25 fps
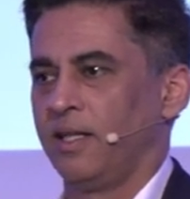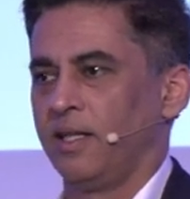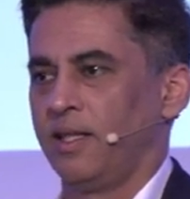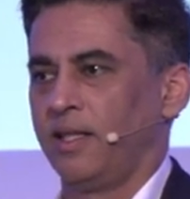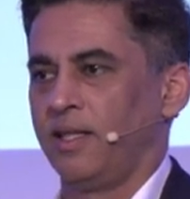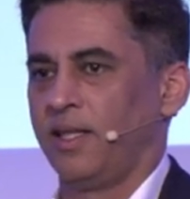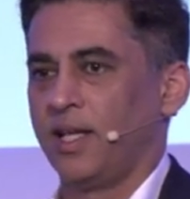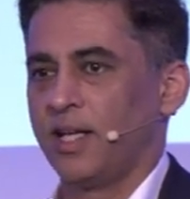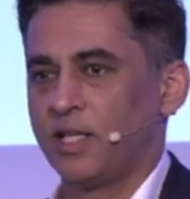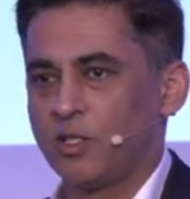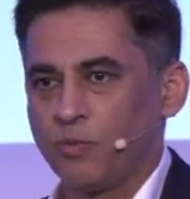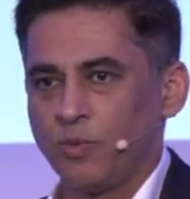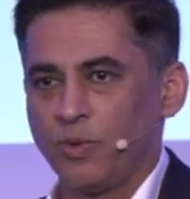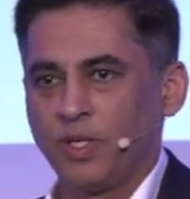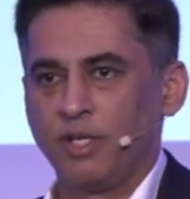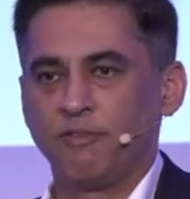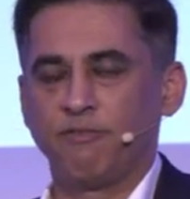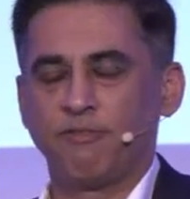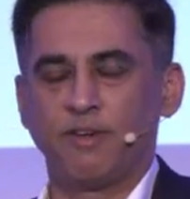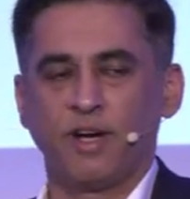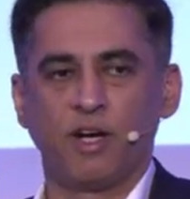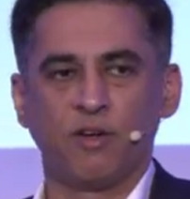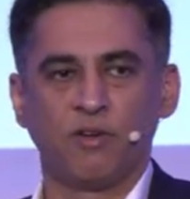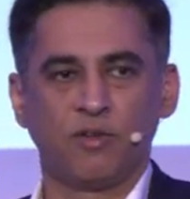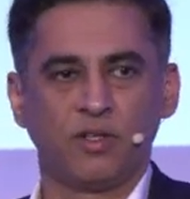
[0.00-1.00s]
that's when he
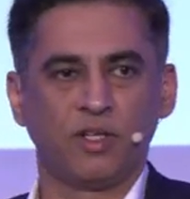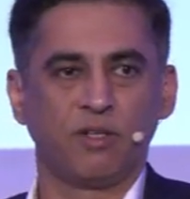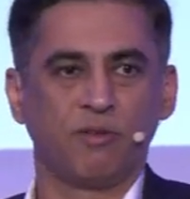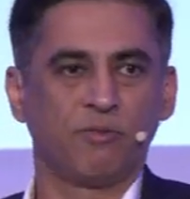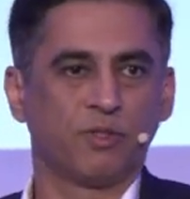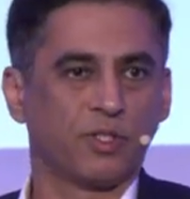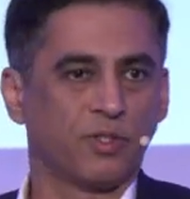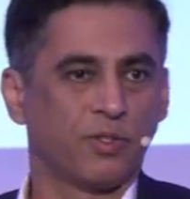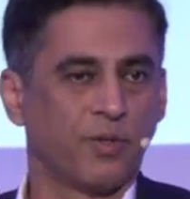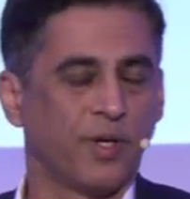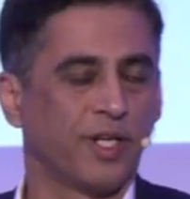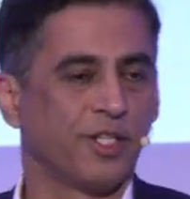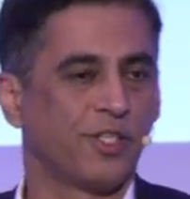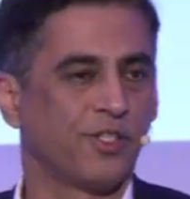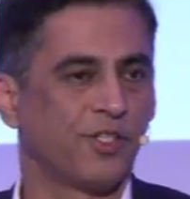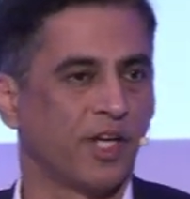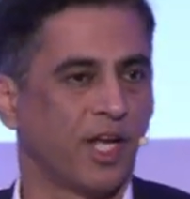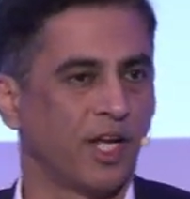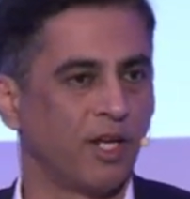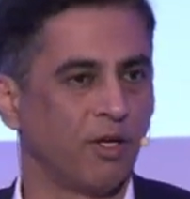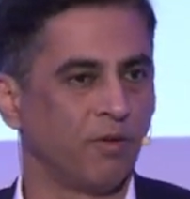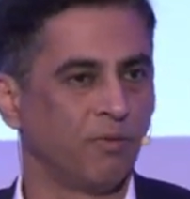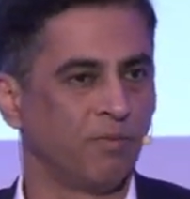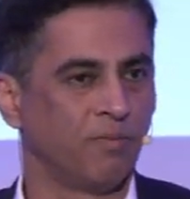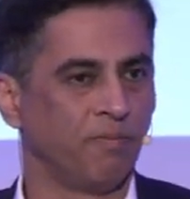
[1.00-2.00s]
found that it was quite
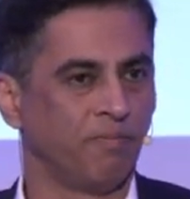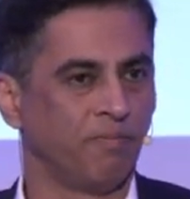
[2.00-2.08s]
shallow.